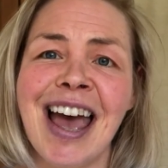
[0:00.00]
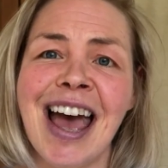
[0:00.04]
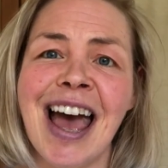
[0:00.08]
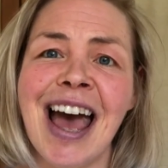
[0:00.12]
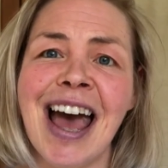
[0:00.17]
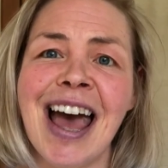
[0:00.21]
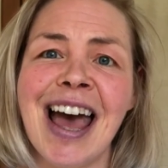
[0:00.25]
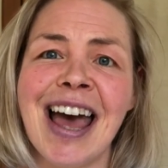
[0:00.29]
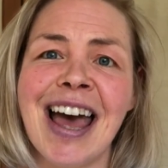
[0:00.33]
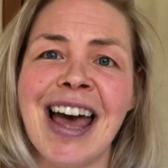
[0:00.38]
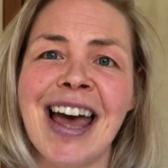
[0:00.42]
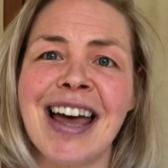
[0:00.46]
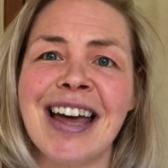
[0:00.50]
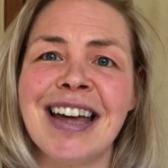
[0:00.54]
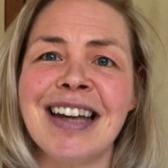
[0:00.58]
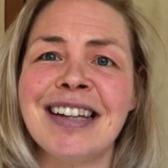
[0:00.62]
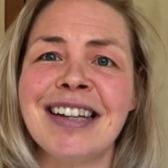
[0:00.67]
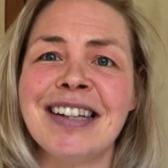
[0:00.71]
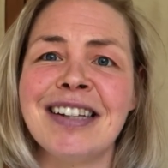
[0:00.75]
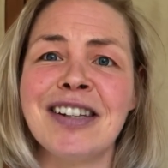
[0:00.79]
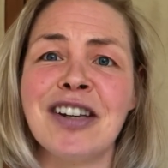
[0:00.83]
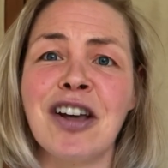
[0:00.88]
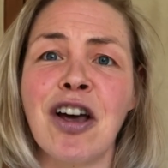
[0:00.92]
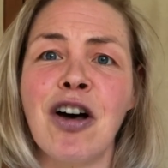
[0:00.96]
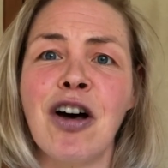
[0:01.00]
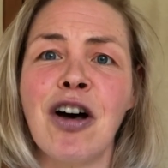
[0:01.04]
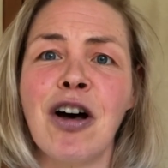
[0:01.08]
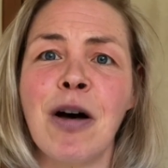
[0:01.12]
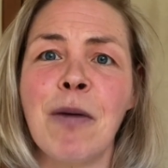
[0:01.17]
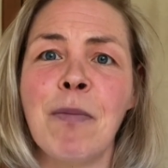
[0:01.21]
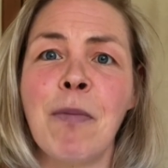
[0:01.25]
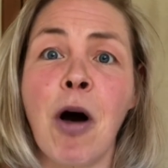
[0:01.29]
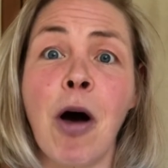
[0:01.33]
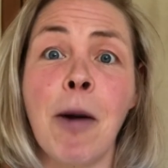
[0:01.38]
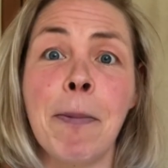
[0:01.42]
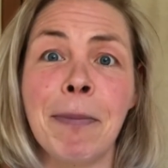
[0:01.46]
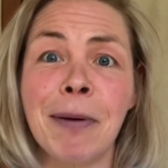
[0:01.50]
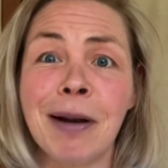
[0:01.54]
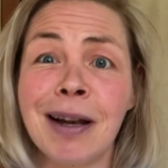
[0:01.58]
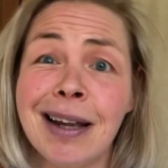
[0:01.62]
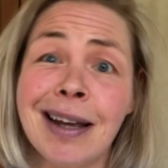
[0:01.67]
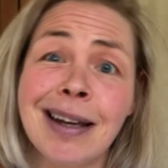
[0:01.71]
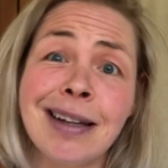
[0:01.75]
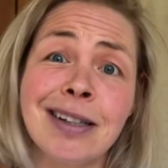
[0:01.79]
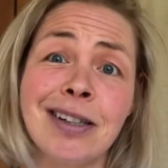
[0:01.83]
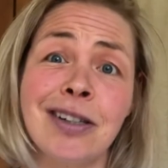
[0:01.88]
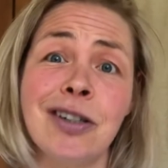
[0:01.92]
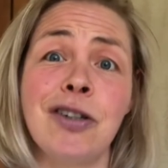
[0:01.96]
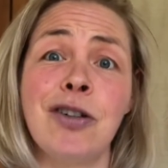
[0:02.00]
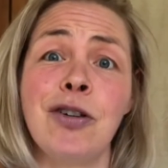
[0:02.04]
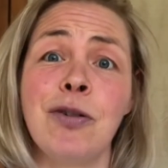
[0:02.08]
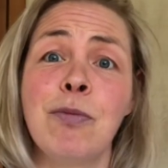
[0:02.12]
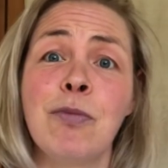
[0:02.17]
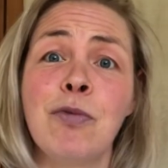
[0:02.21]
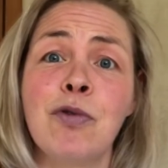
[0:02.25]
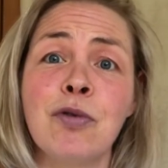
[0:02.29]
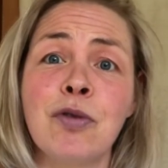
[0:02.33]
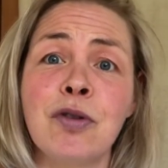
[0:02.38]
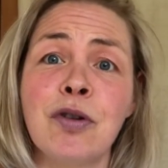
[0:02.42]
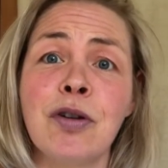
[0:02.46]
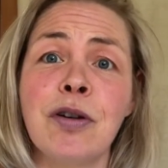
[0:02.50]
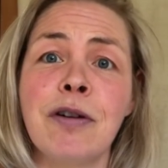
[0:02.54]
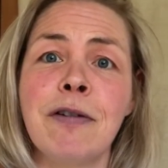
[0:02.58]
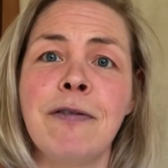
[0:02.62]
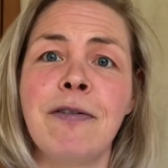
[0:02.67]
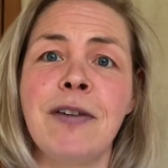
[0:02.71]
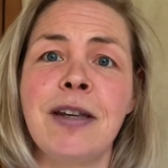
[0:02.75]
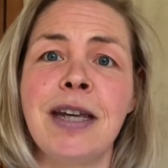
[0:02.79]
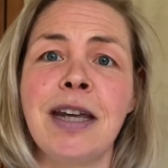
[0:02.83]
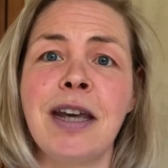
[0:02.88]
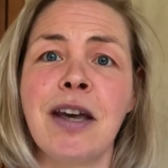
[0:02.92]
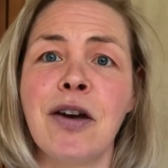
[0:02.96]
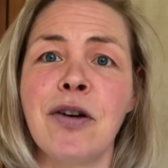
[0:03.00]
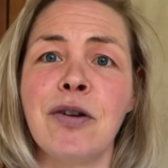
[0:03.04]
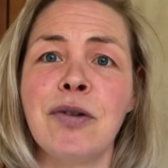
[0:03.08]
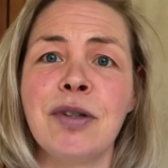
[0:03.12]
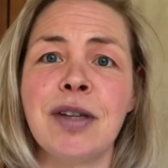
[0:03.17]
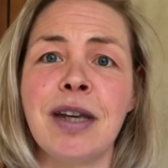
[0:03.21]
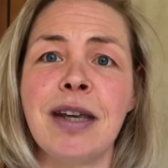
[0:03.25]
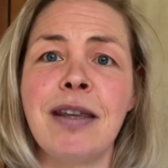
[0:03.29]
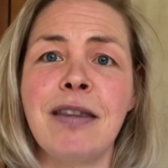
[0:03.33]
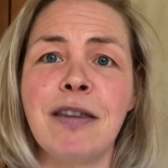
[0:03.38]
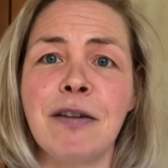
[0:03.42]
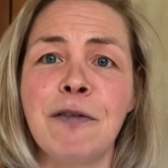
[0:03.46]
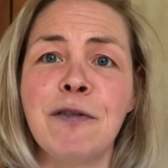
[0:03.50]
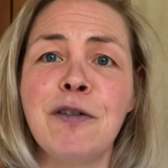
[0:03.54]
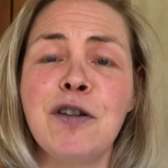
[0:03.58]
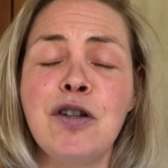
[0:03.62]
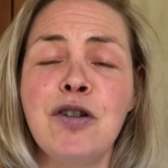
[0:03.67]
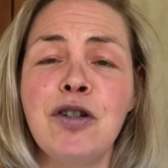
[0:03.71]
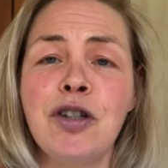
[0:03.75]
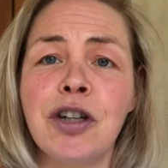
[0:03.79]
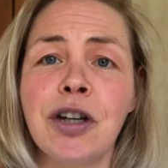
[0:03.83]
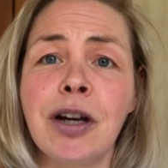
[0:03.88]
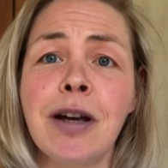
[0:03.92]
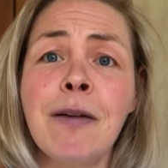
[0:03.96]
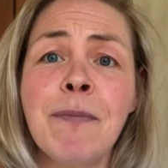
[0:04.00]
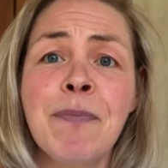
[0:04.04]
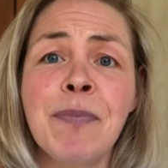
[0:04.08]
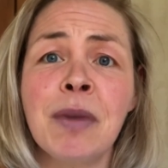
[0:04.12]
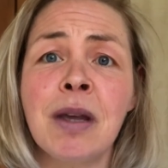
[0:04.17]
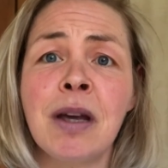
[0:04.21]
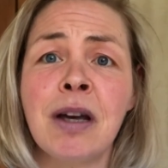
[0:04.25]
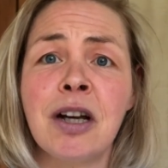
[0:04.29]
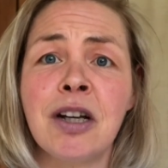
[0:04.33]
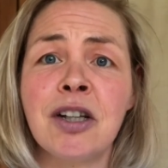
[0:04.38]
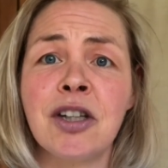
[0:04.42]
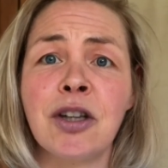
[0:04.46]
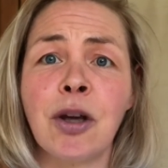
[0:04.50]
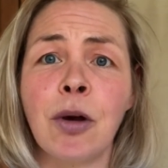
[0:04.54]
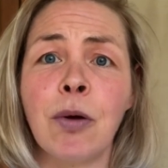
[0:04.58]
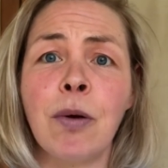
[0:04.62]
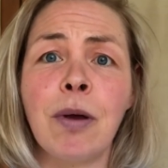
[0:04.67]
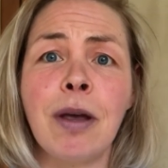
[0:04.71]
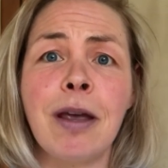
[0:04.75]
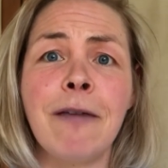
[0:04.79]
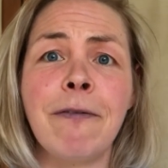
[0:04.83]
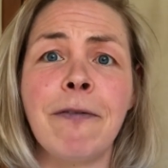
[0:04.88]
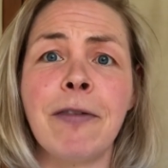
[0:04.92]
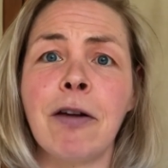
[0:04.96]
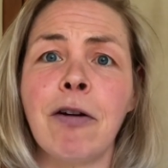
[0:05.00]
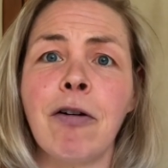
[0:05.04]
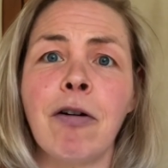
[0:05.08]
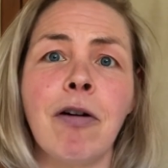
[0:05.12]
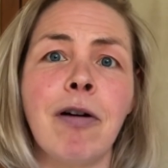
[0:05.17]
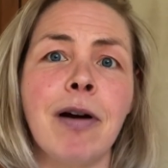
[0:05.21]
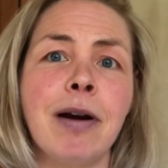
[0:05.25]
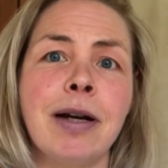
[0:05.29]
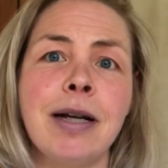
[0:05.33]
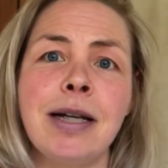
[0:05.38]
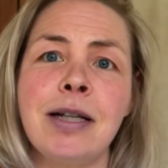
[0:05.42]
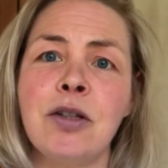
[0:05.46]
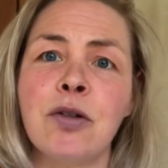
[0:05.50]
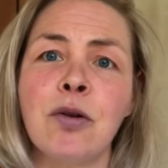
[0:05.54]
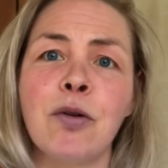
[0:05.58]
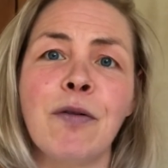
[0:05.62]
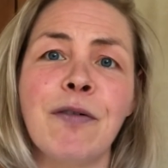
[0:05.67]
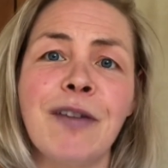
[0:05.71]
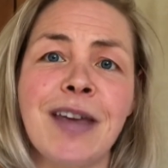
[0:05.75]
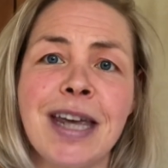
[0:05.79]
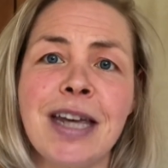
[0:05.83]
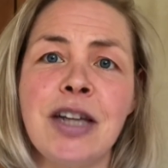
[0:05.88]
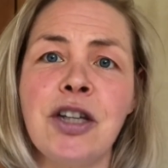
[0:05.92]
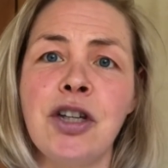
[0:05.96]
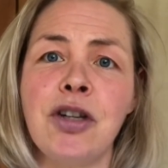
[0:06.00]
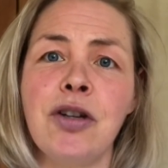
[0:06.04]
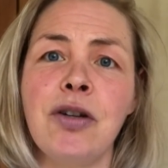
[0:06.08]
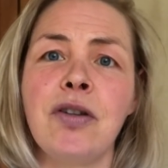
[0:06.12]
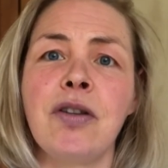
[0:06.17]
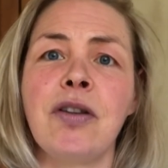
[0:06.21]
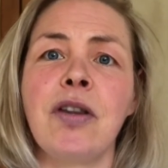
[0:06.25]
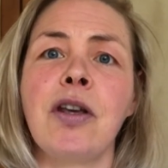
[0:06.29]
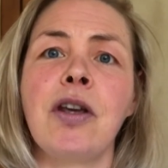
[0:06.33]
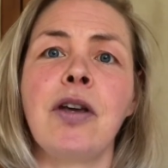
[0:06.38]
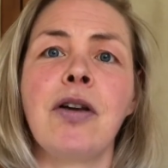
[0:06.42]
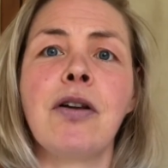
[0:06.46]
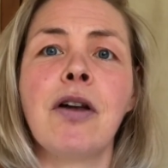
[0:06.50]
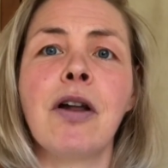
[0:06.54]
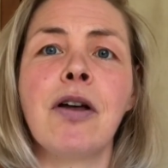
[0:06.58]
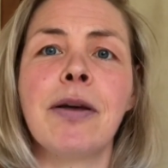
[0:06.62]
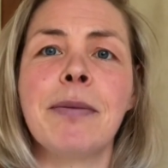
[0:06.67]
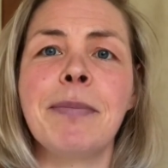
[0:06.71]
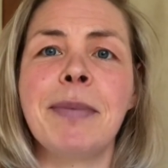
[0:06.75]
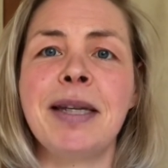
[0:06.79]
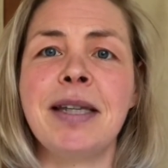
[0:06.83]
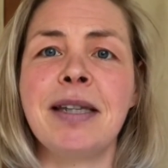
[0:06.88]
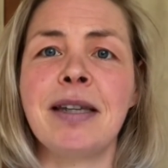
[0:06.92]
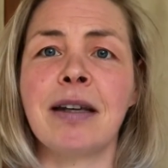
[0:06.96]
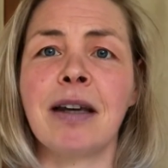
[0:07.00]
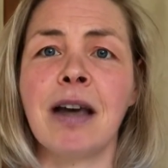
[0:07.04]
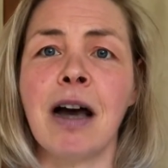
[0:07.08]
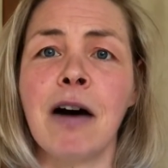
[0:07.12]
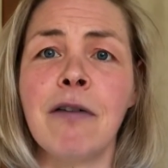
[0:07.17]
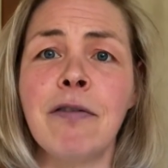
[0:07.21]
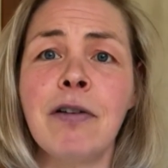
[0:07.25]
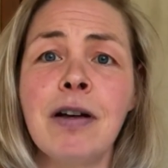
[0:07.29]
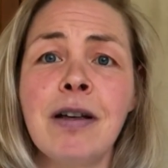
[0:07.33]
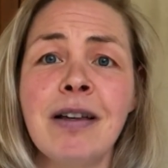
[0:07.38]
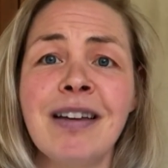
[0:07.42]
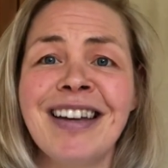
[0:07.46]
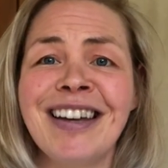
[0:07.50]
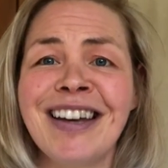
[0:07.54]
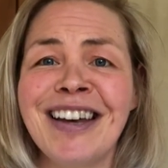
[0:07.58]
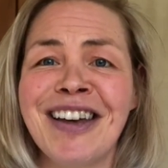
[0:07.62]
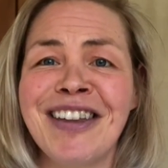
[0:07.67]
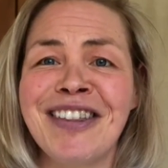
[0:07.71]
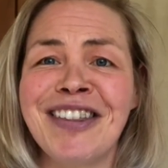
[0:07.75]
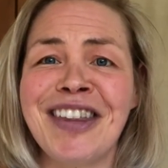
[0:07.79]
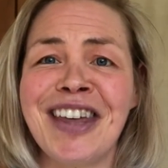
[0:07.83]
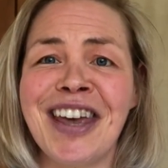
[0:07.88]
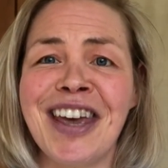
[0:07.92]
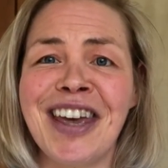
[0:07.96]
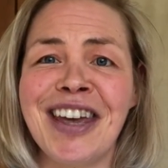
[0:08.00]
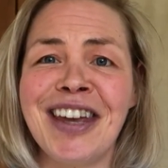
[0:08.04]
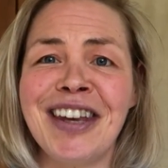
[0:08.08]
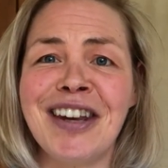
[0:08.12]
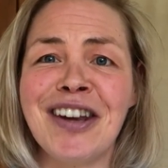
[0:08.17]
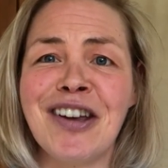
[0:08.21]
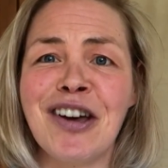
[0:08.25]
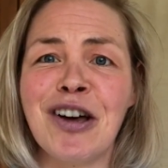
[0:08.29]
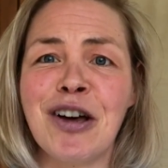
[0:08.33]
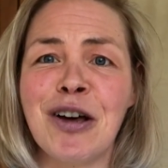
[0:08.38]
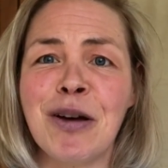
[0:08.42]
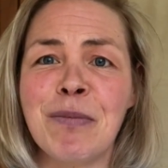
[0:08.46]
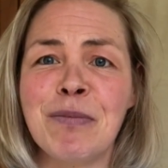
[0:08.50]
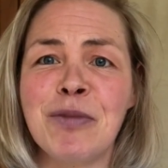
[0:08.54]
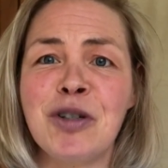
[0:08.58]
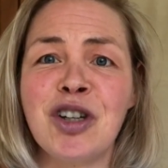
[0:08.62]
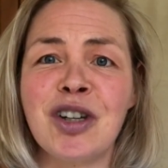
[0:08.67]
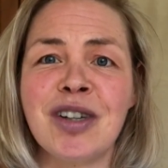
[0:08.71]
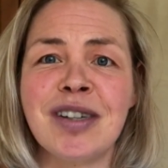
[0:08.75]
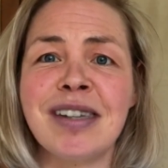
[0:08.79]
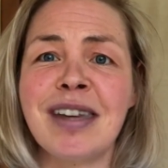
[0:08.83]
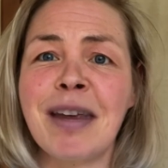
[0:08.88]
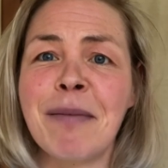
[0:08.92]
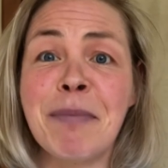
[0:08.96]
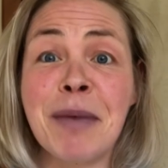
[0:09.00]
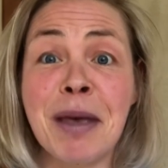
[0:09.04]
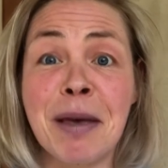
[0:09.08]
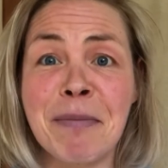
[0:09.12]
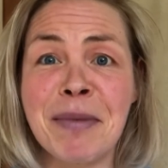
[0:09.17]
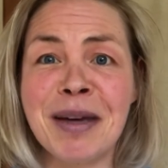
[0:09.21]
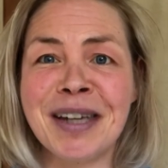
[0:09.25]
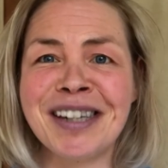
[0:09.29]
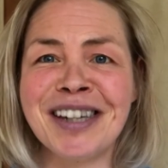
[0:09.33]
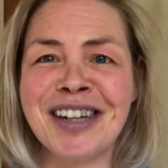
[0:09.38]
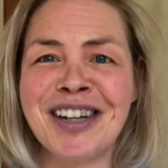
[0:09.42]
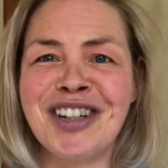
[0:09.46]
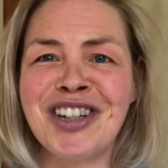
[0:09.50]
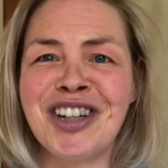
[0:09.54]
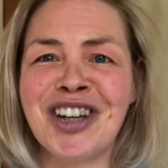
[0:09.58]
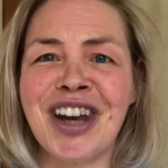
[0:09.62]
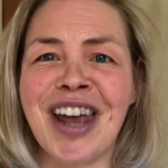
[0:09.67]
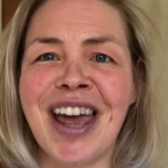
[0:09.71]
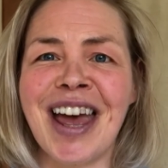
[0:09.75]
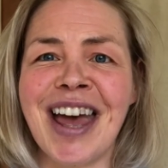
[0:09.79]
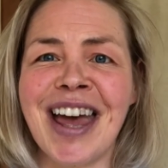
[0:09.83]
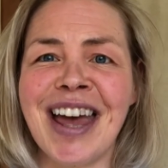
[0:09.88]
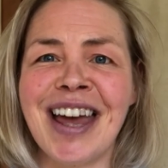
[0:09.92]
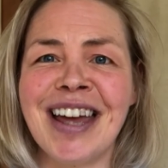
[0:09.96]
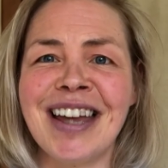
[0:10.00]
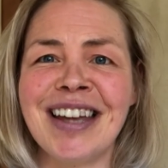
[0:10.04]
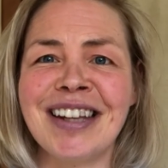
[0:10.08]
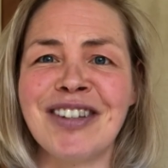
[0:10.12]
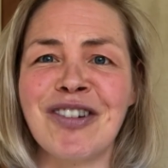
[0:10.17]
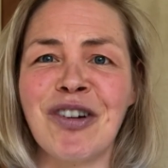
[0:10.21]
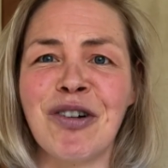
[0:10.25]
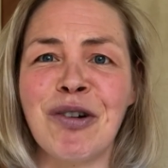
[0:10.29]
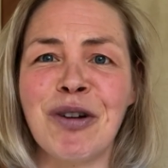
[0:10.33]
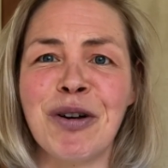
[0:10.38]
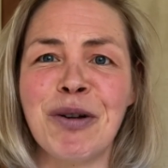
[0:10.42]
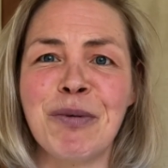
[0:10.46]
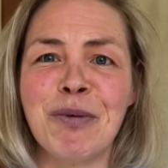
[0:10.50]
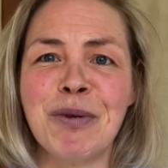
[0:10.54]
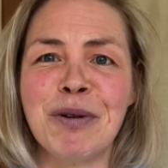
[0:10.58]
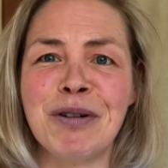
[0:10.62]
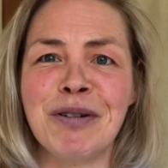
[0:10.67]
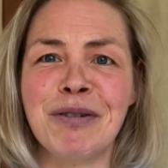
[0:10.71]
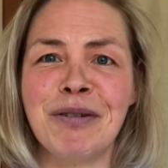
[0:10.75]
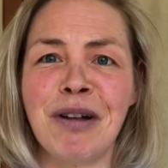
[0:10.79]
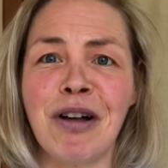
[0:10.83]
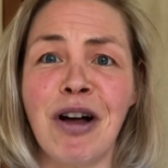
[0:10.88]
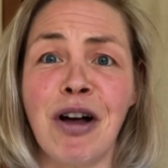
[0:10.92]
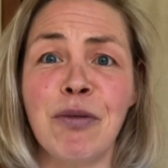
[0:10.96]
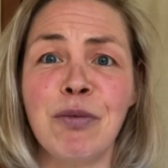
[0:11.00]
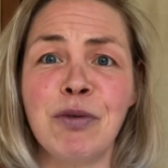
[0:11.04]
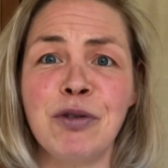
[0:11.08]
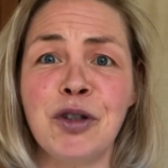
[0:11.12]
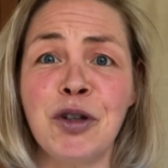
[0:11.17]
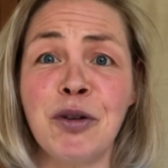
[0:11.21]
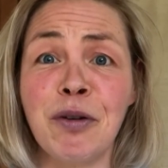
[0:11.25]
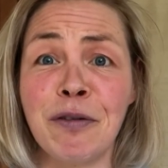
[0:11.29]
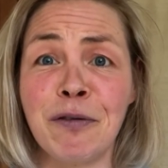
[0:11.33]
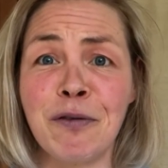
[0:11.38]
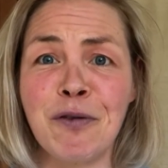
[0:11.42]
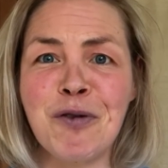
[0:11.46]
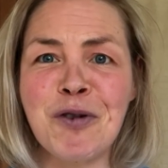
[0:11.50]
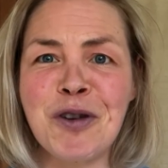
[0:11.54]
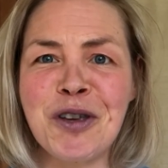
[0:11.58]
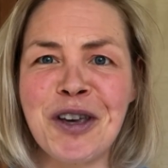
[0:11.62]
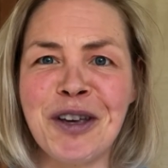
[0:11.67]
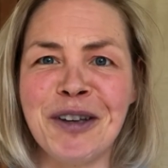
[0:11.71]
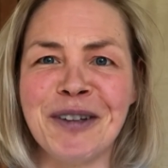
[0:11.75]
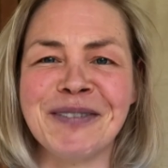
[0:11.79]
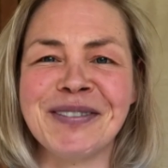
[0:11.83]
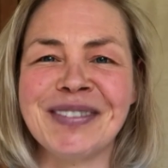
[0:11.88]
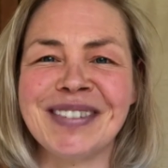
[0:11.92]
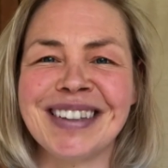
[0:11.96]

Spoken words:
And I plan to do more sort of videos in the future. So if there are any sort of issues that you'd like me to cover, then just send me a message and I will do it for you.